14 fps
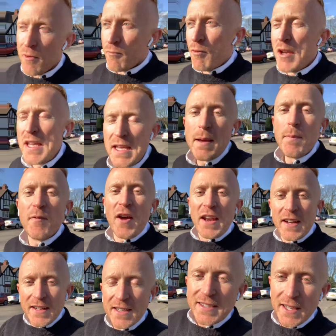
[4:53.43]

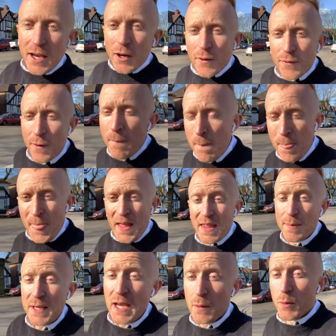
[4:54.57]
reinvented herself, and then
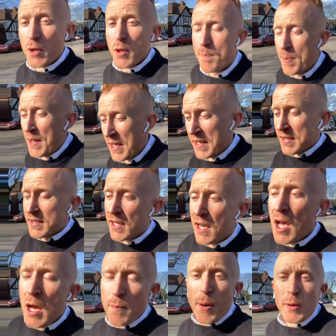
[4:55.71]
became one of the biggest
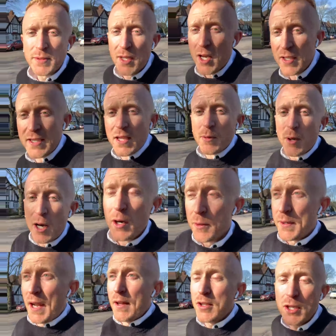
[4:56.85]
pop stars in the world.
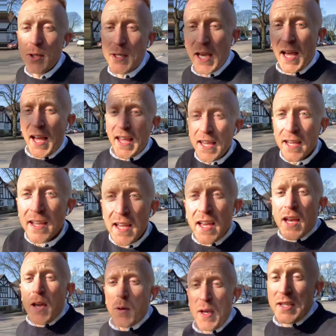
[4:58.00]
Now, the UK
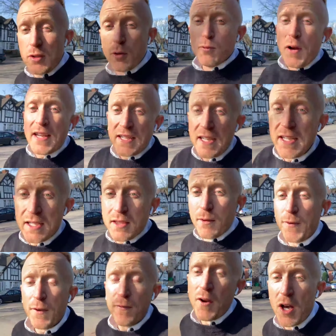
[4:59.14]
is already the
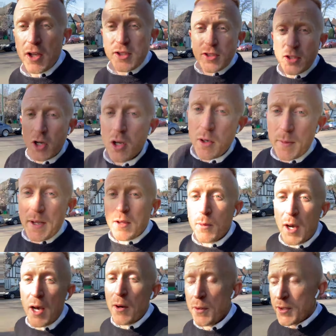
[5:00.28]
fifth largest economy in the
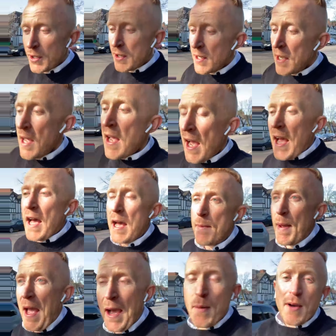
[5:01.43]
world.
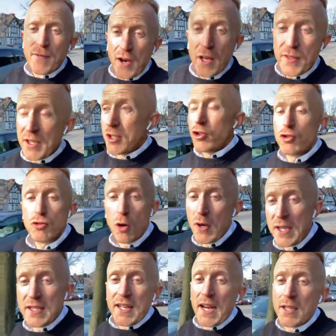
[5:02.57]
However, there's strong
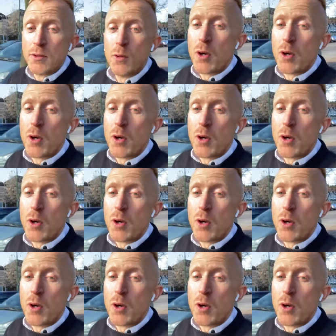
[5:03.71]
international